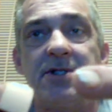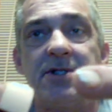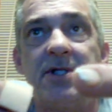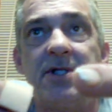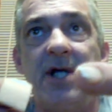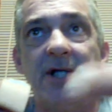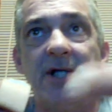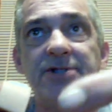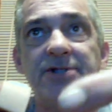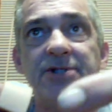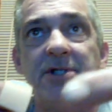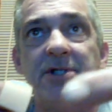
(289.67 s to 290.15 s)

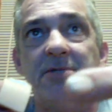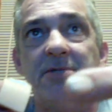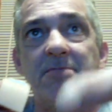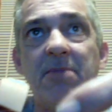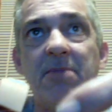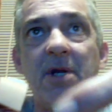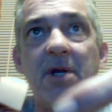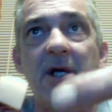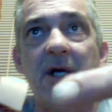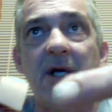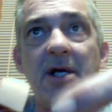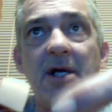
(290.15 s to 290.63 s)
gushing
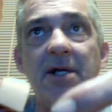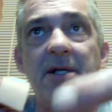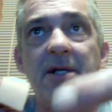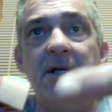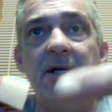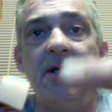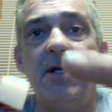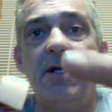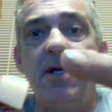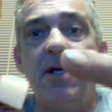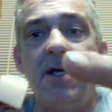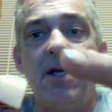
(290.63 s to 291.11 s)
blood
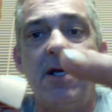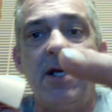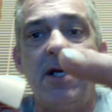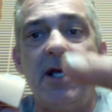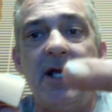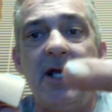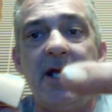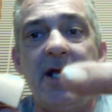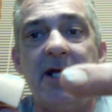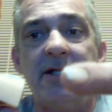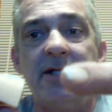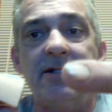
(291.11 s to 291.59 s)

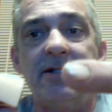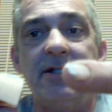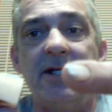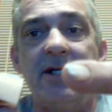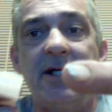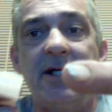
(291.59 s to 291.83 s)
and